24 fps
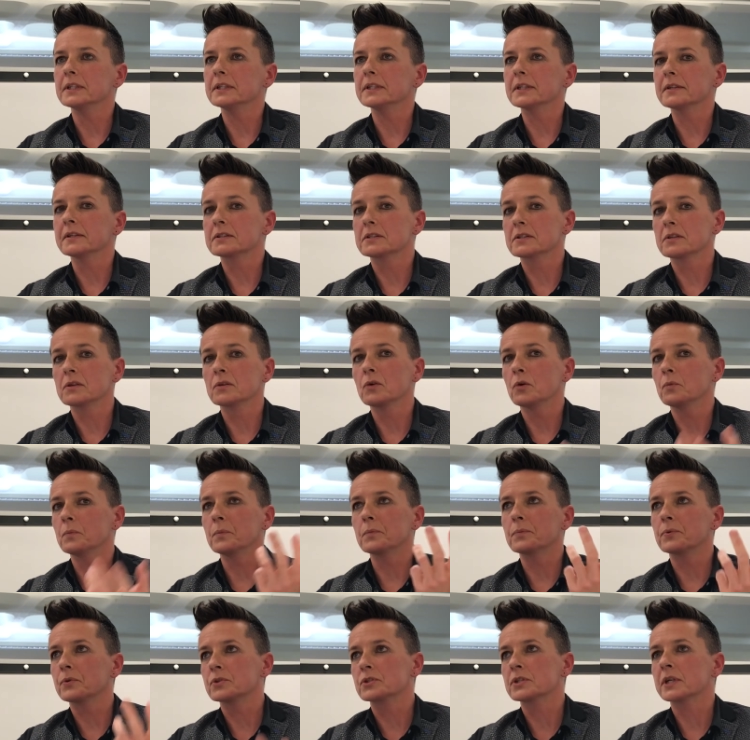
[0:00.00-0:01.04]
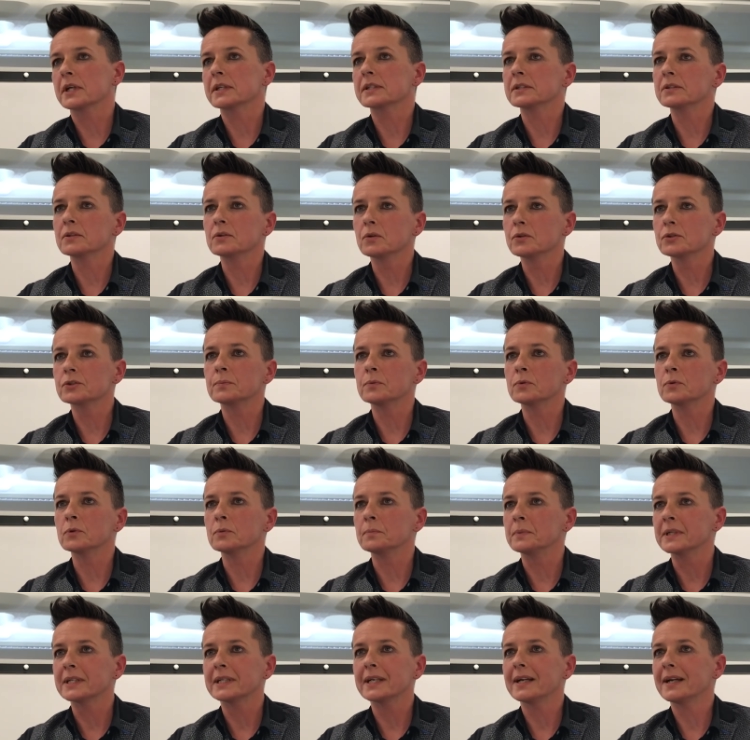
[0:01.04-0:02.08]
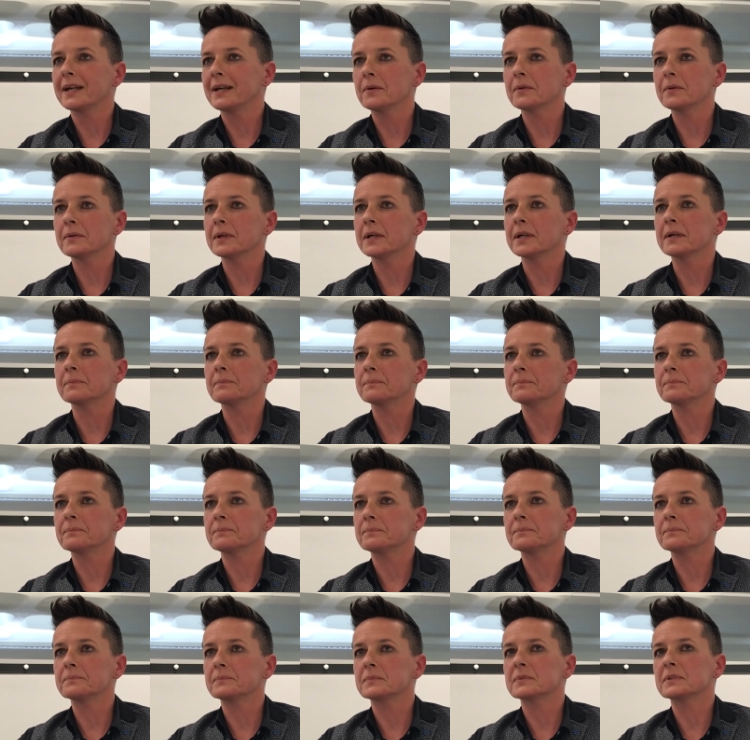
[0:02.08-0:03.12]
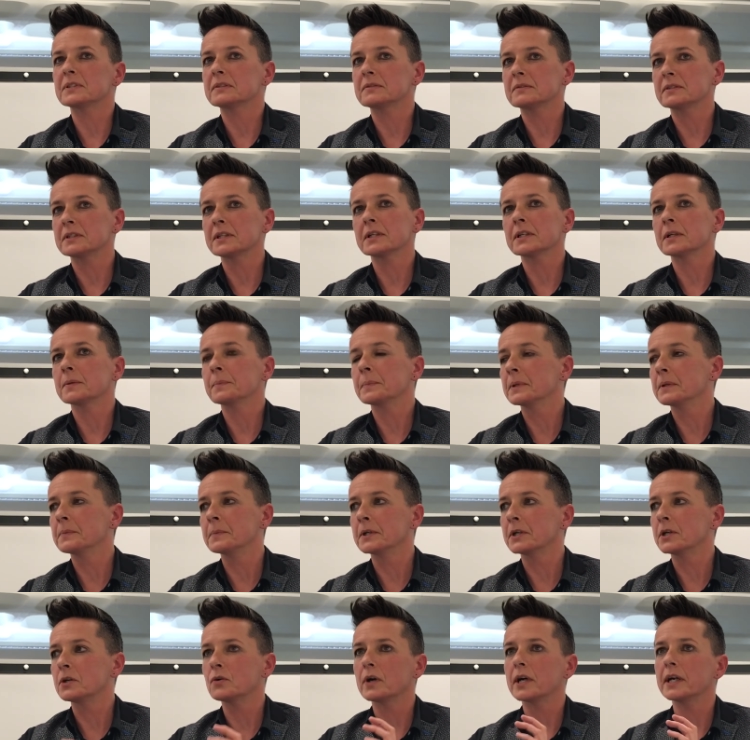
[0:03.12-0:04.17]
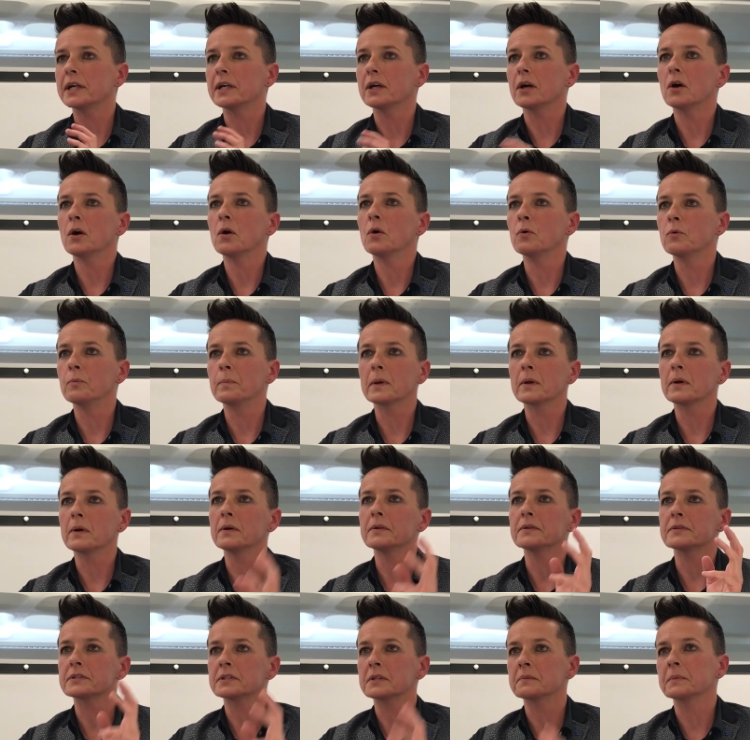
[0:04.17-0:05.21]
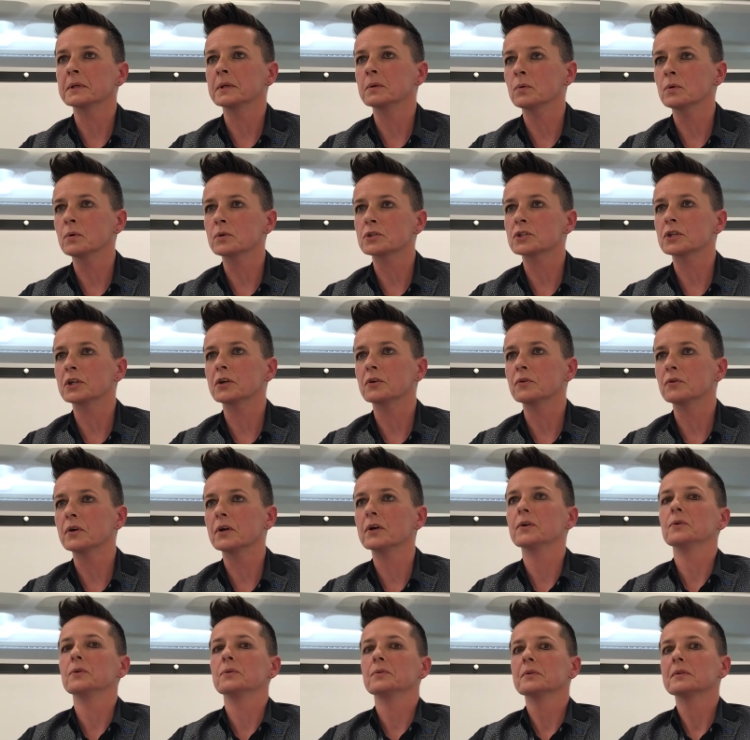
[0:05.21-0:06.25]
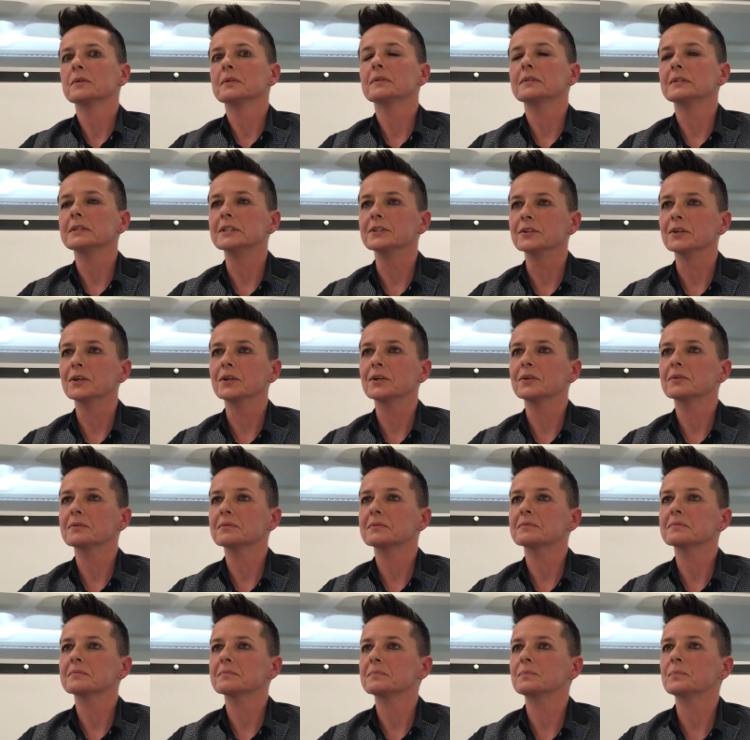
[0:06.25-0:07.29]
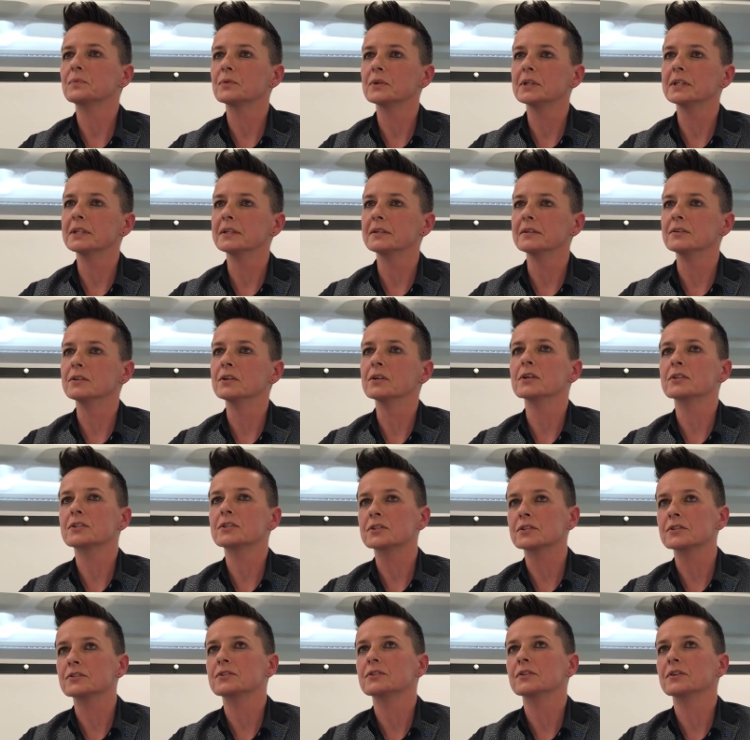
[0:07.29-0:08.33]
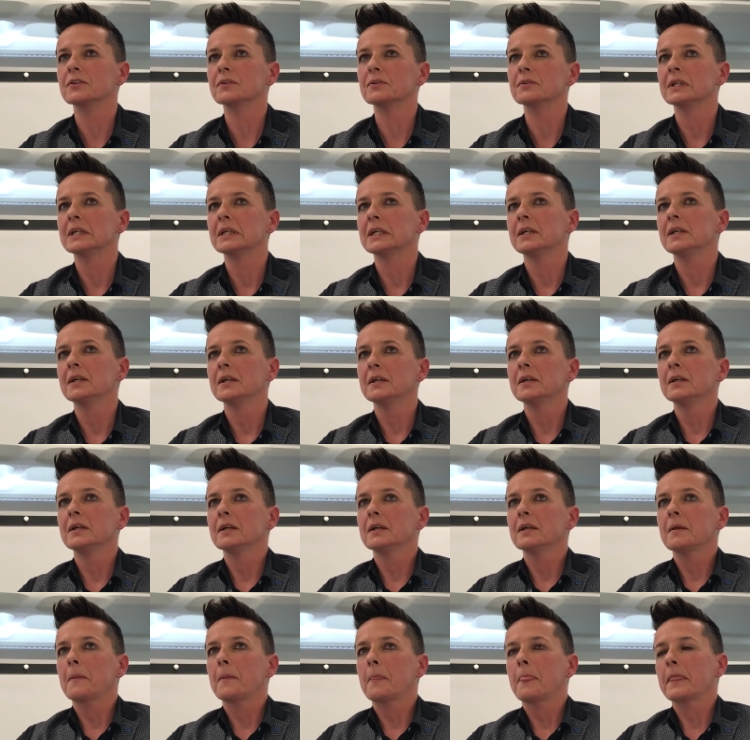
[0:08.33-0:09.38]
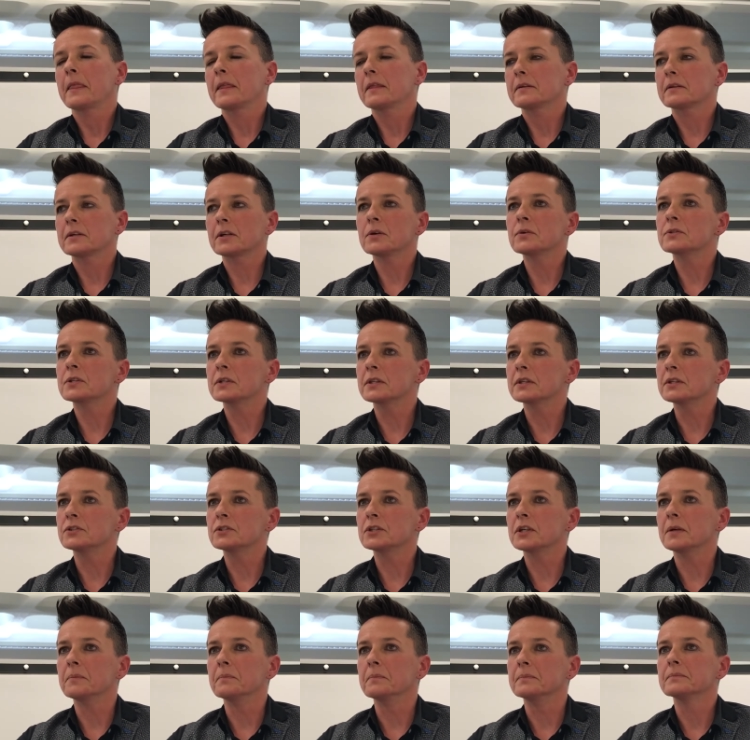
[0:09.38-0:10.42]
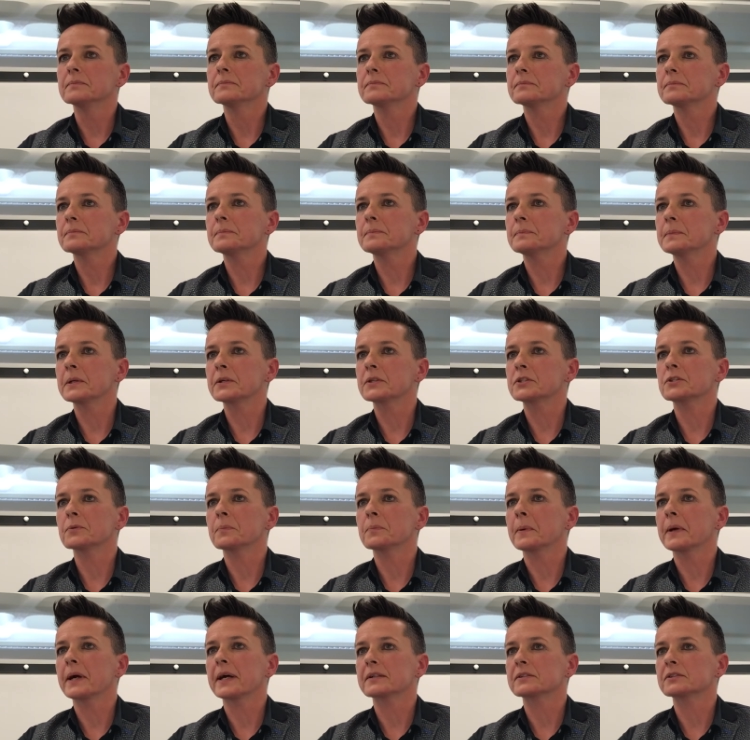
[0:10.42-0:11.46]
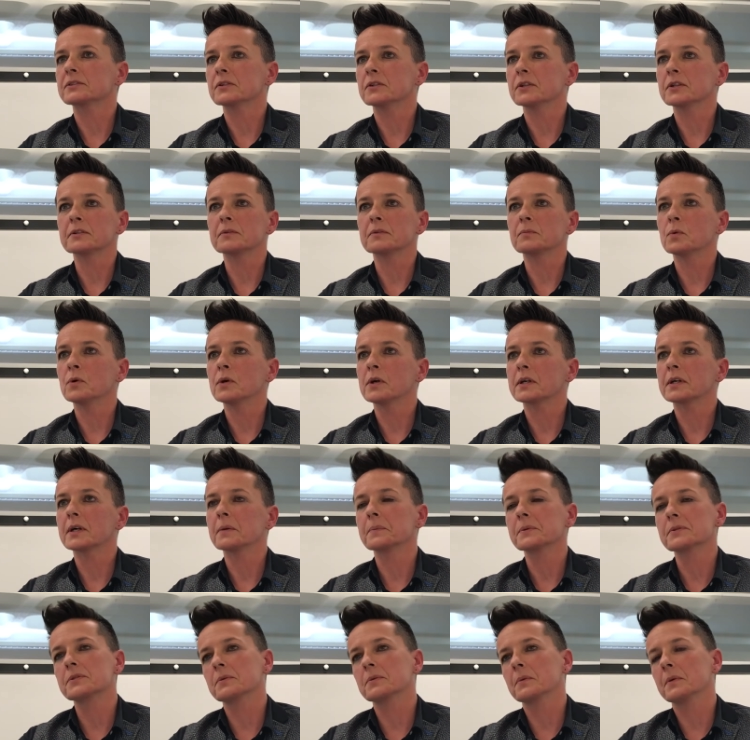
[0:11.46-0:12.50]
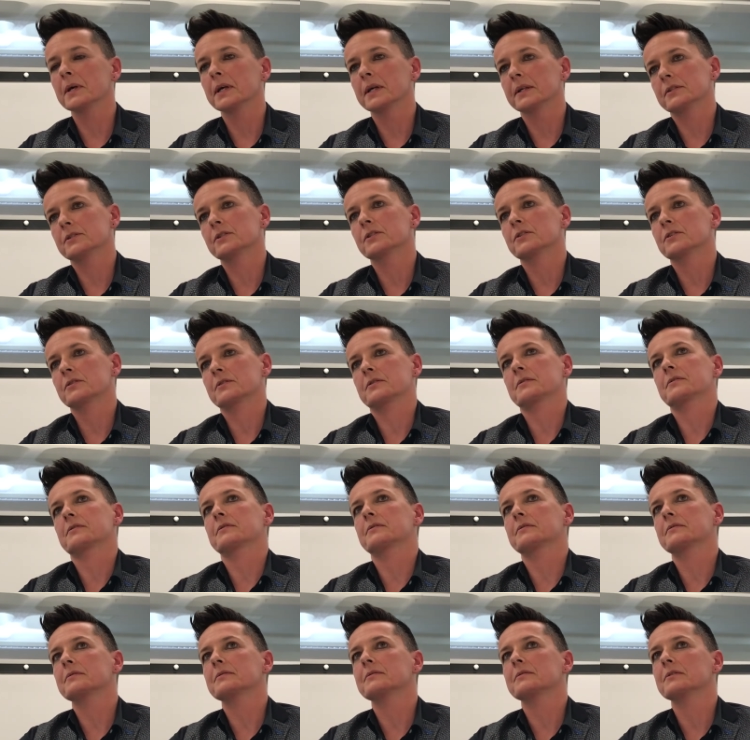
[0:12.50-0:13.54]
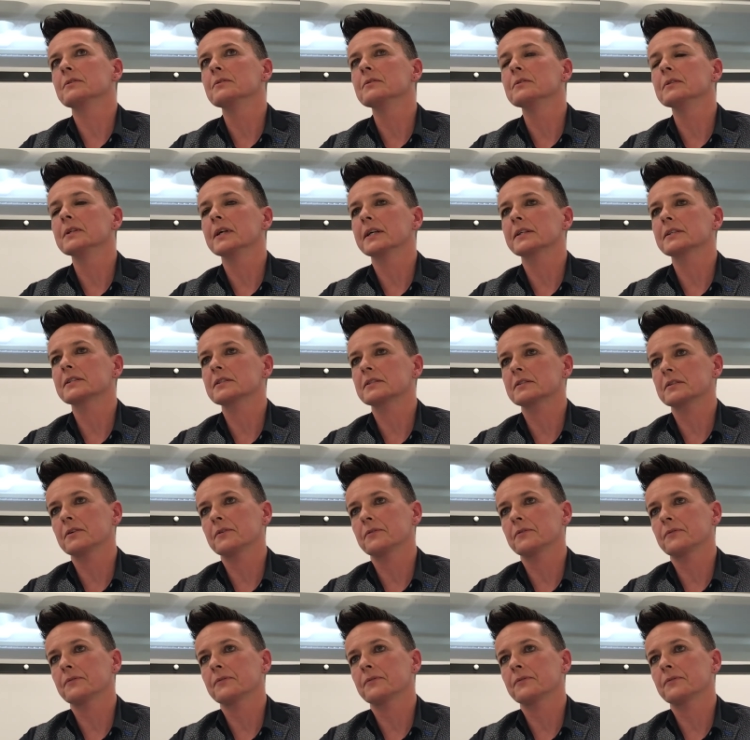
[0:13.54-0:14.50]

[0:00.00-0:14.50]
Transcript: you know, there's an allotment project in Gosport, but get out there, dig a blooming great hole, plant something, watch it grow, you know, brilliant, nurtures you. Go to the gym, bust your backside, work up a sweat, just do that stuff.